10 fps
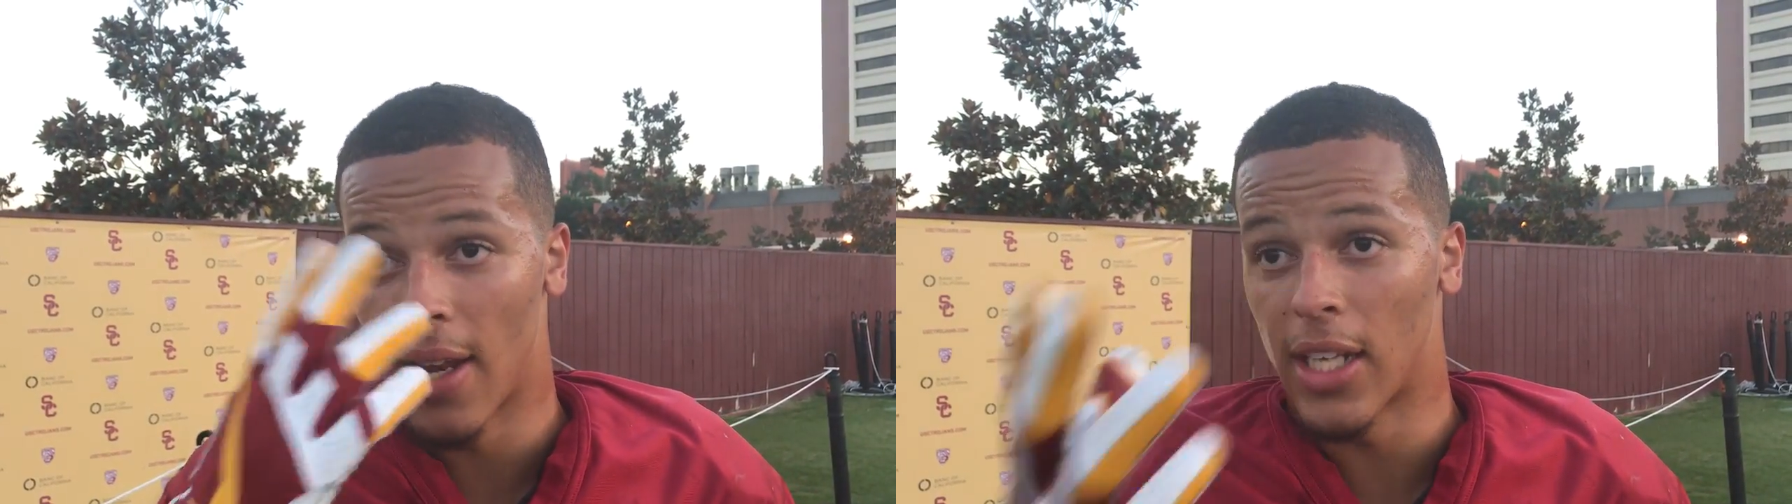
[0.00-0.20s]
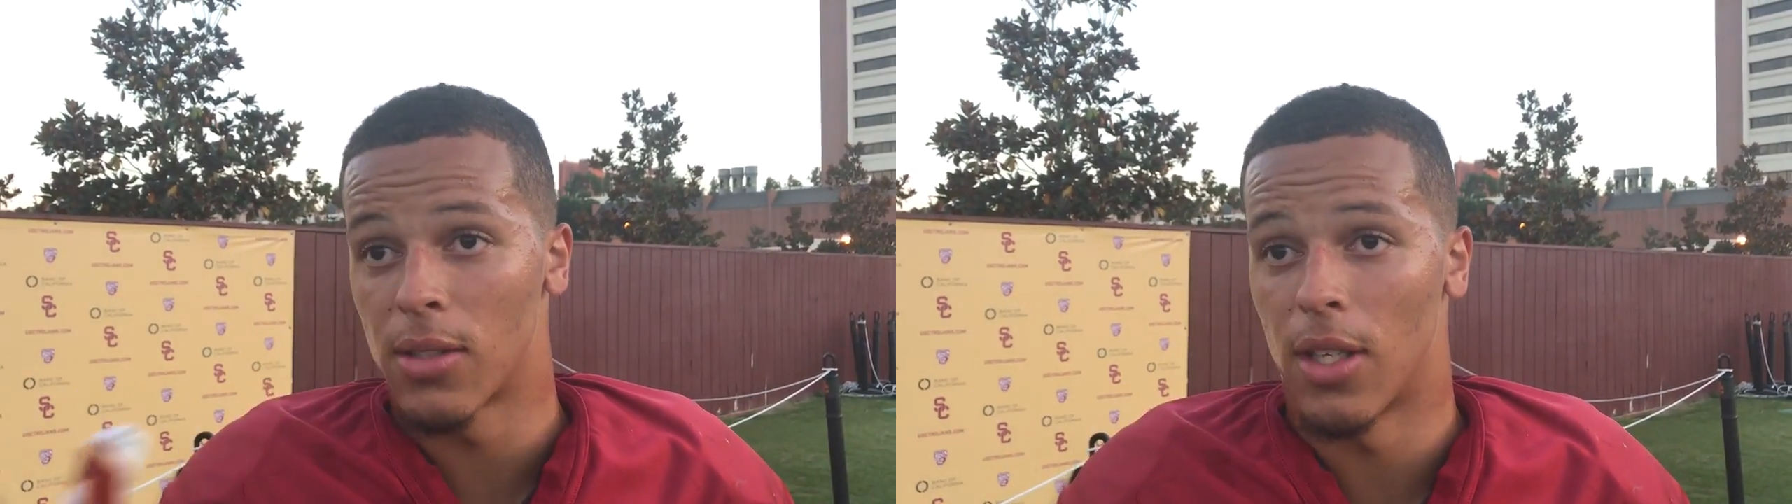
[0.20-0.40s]

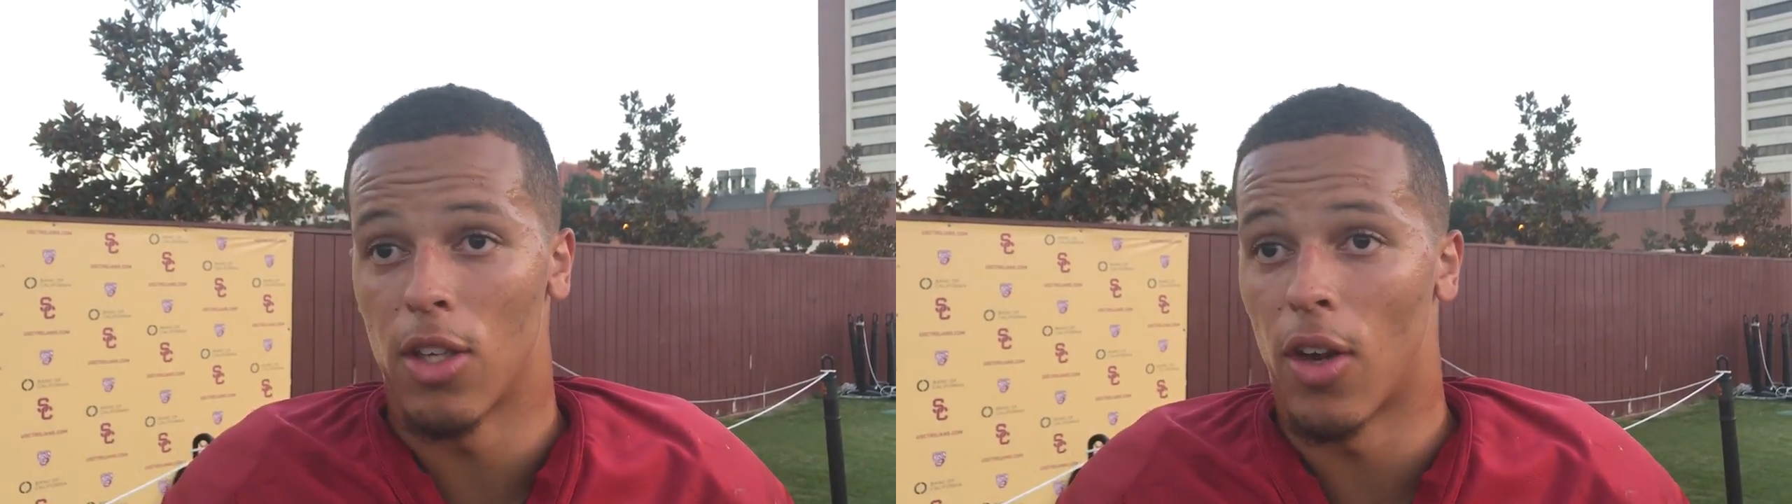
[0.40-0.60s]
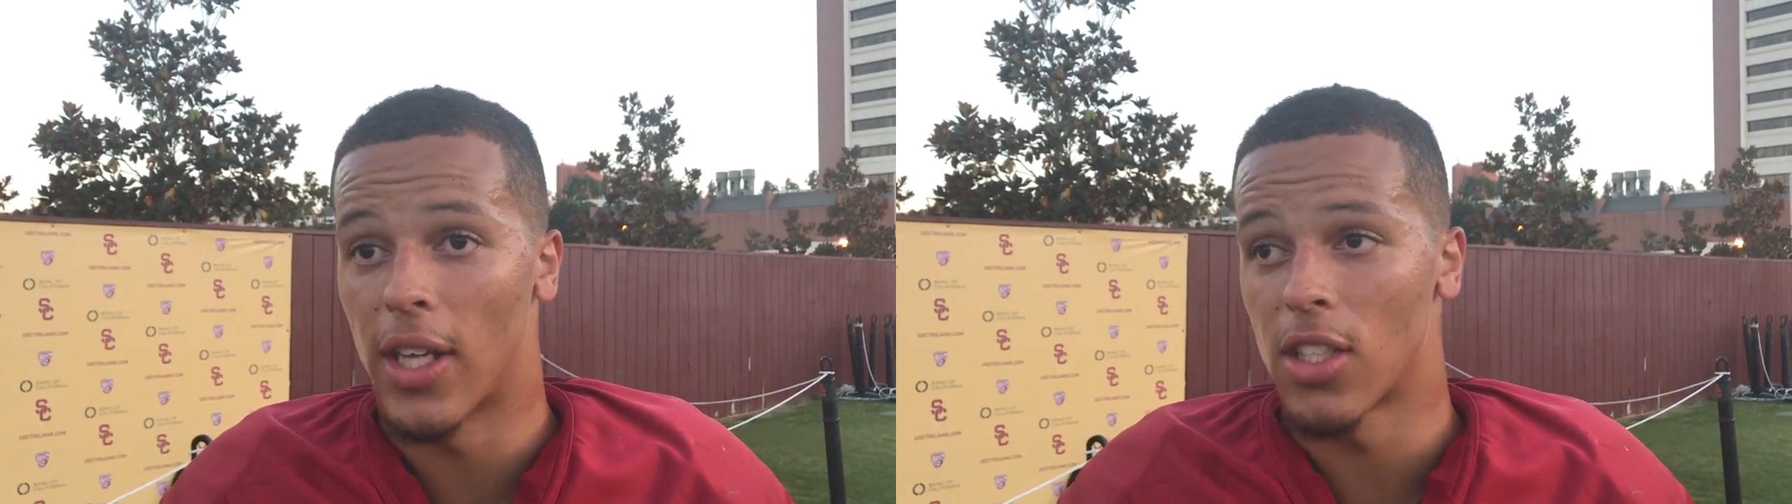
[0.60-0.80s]
and that's
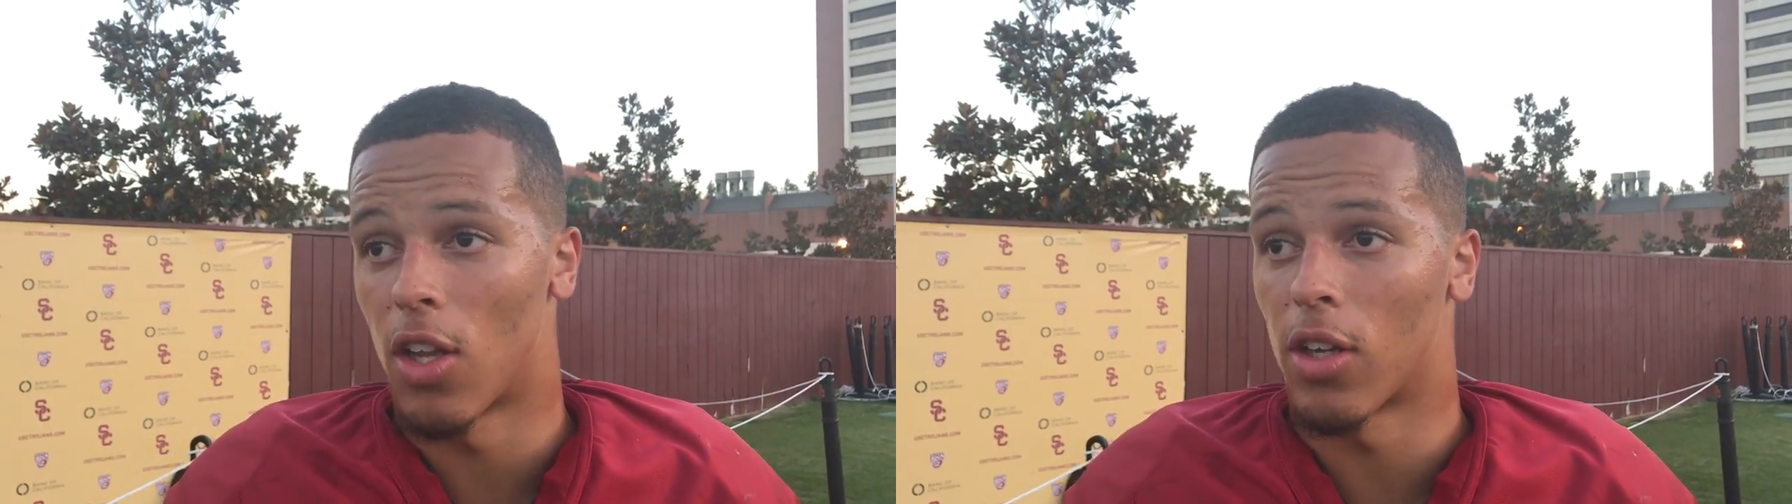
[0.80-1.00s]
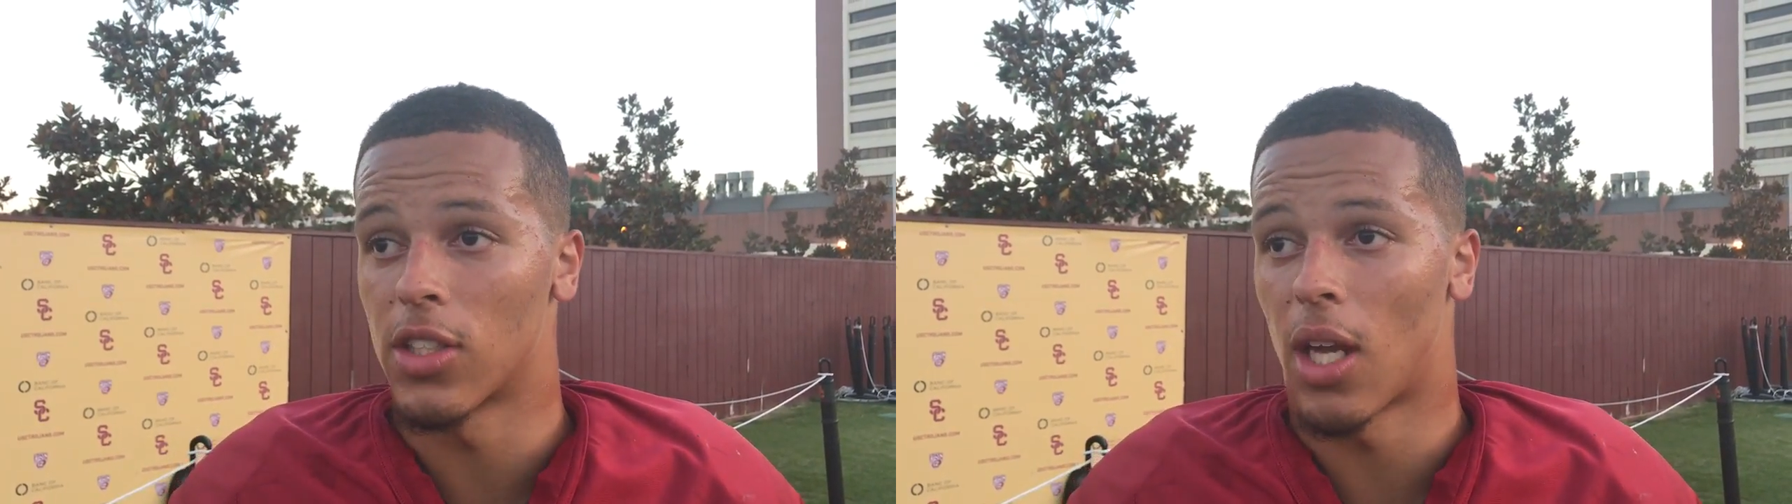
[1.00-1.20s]

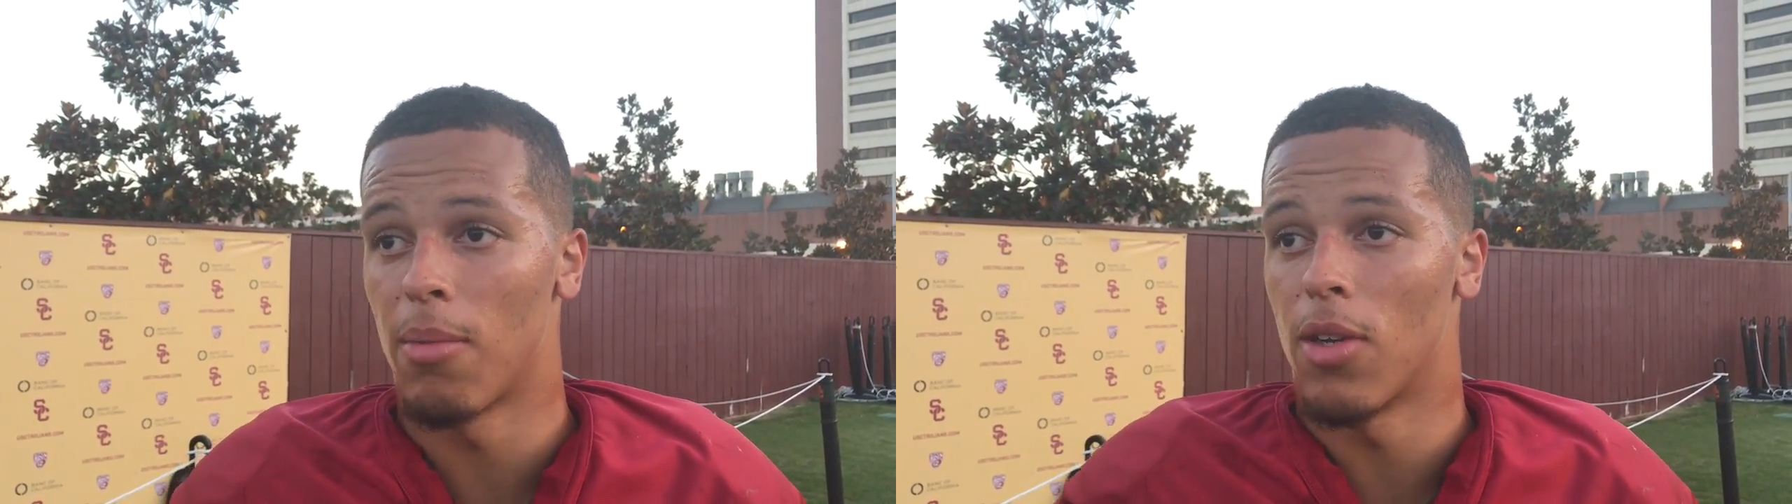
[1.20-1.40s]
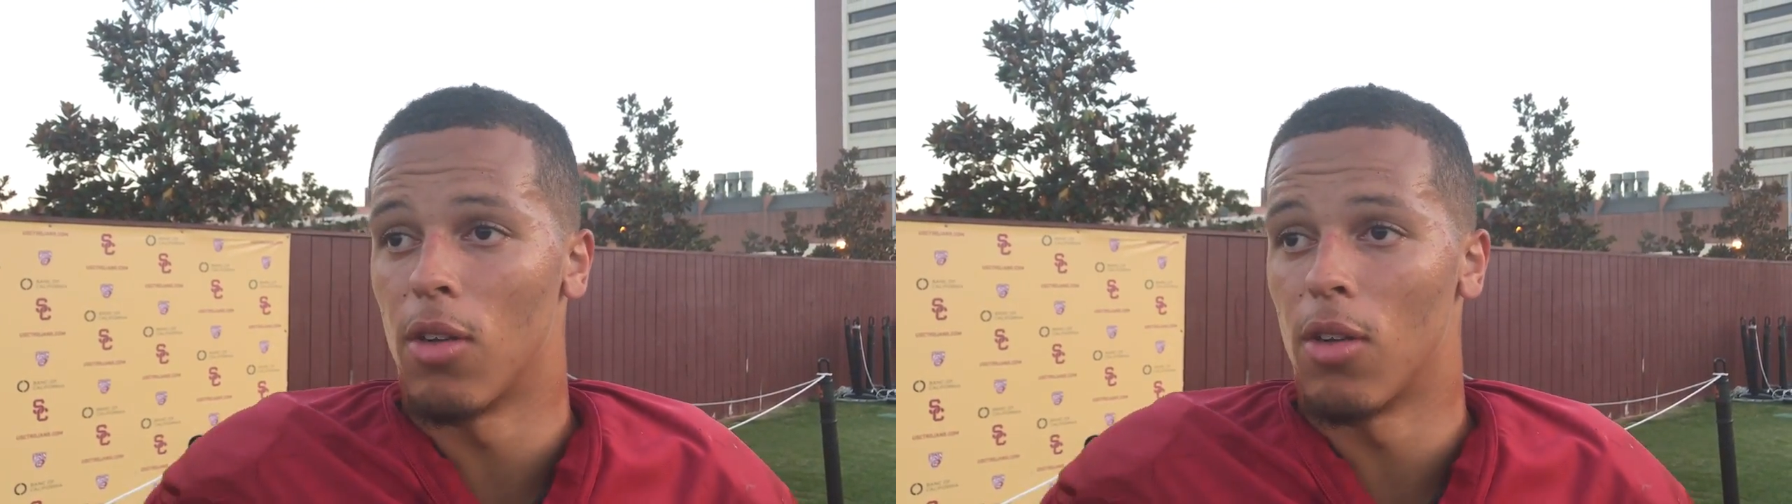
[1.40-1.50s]
the longest time.